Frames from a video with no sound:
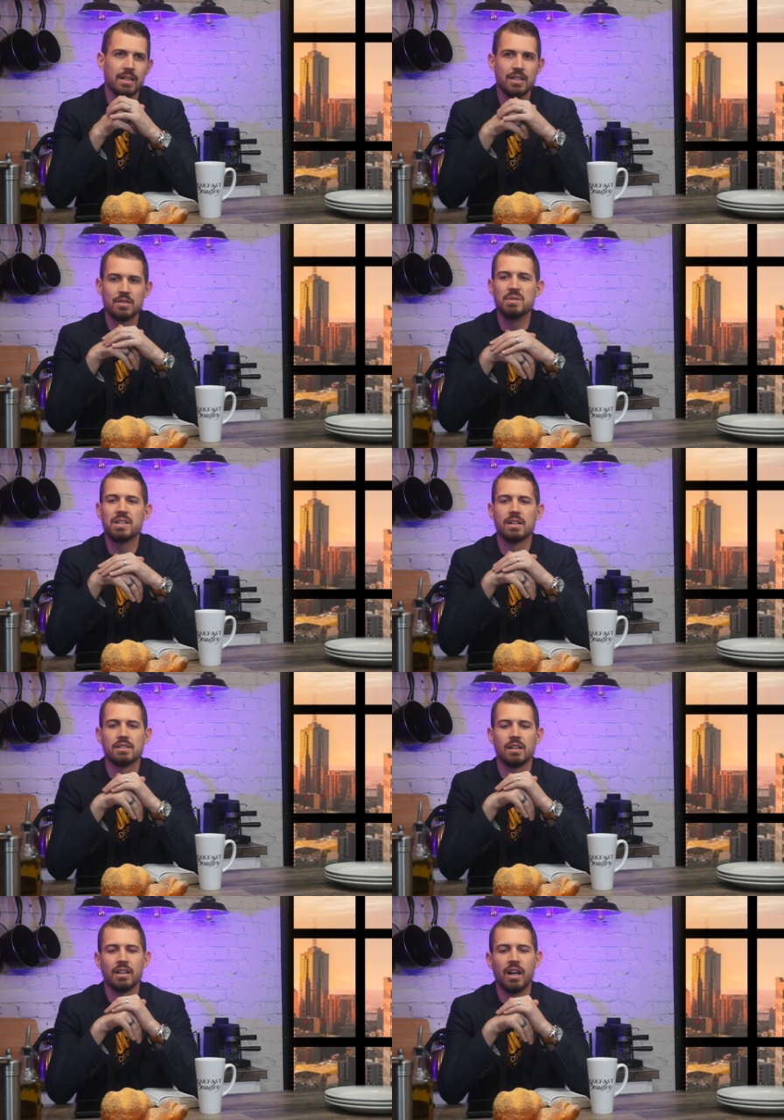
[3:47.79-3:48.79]
is because
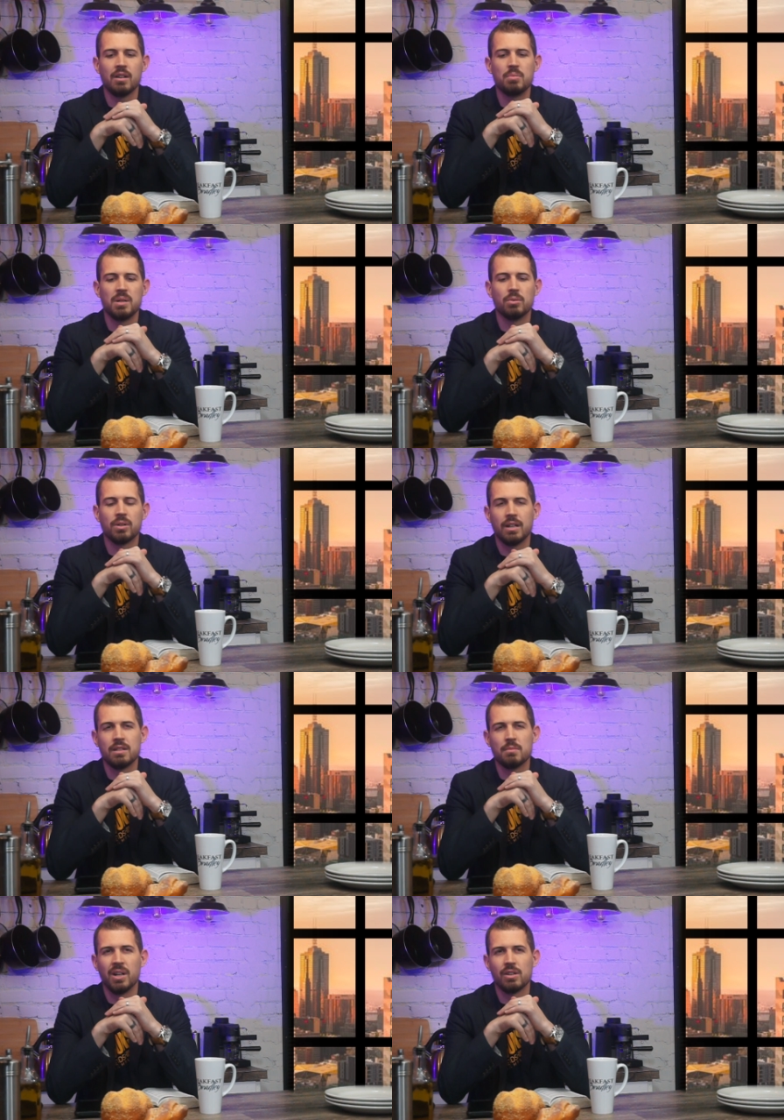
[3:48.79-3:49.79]
a lot of people get
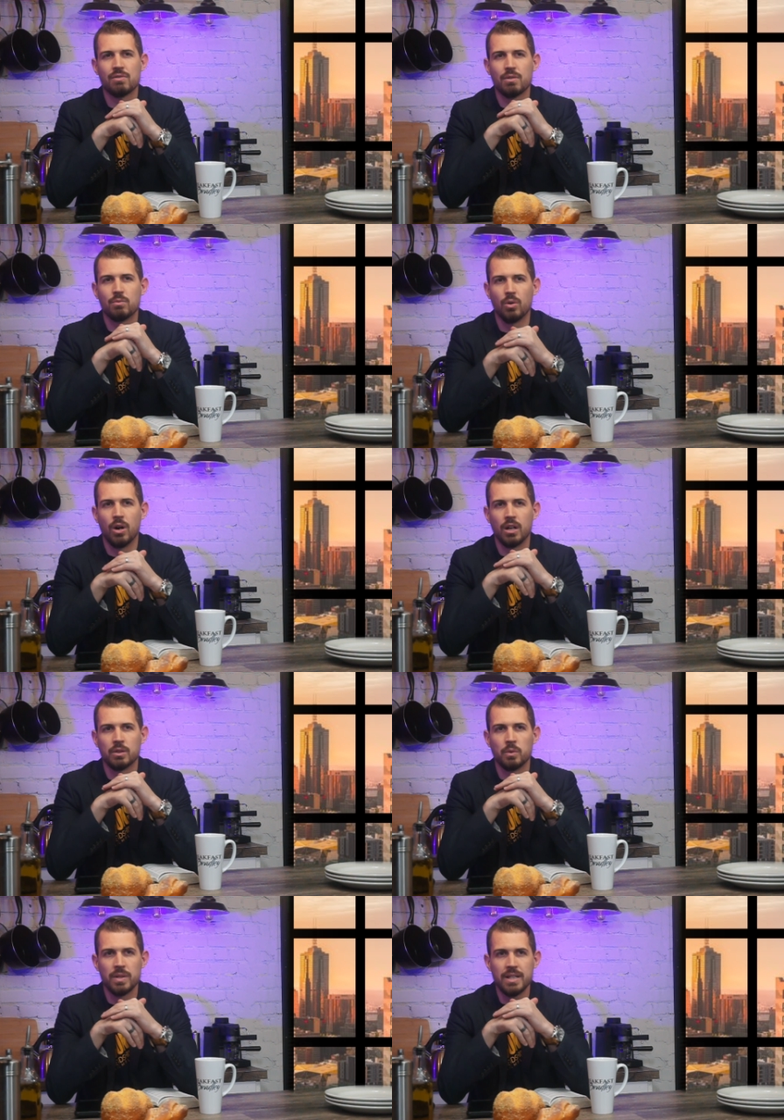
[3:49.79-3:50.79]
into marriage for the
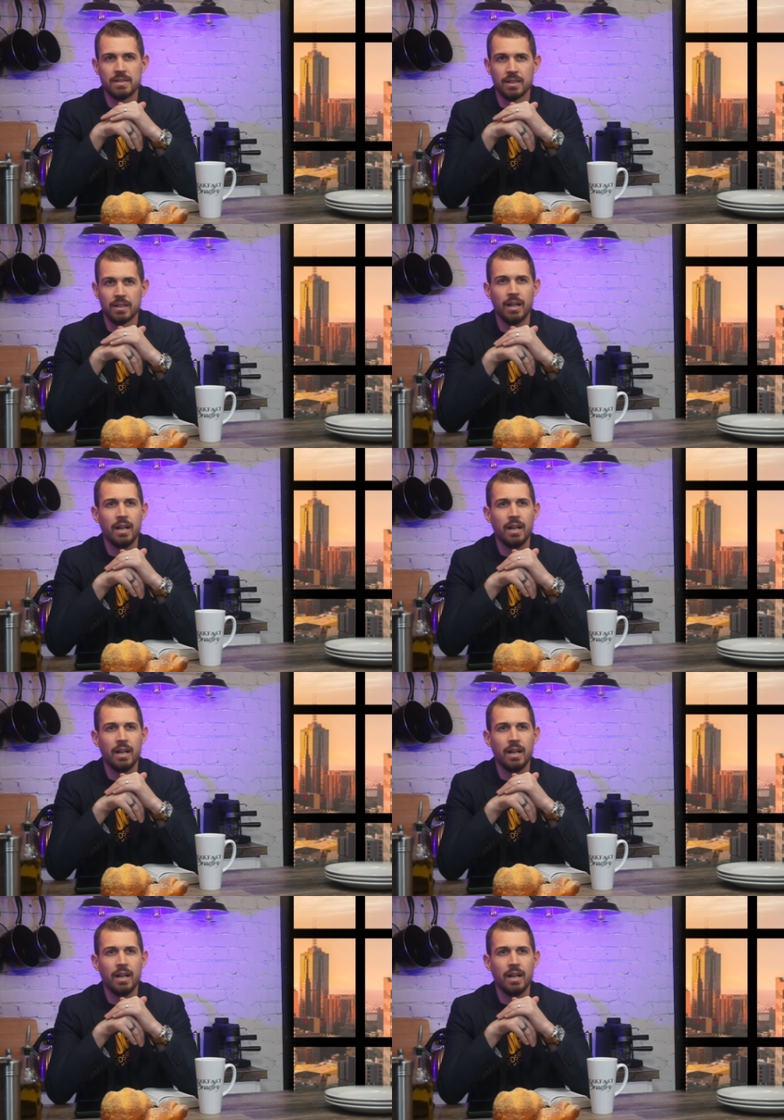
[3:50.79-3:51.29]
wrong reason.